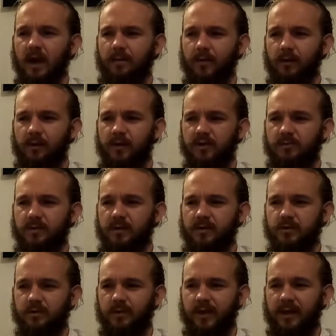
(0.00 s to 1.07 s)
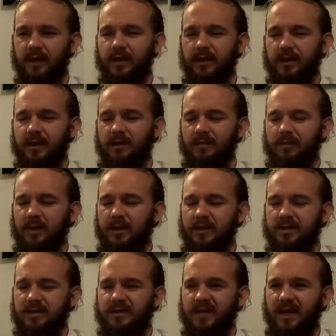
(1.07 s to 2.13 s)
about this beer as well.
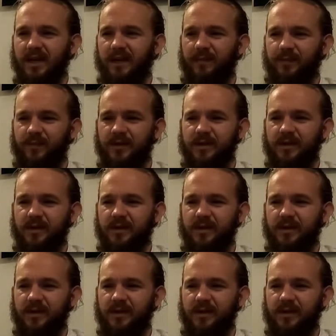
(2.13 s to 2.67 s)
But um,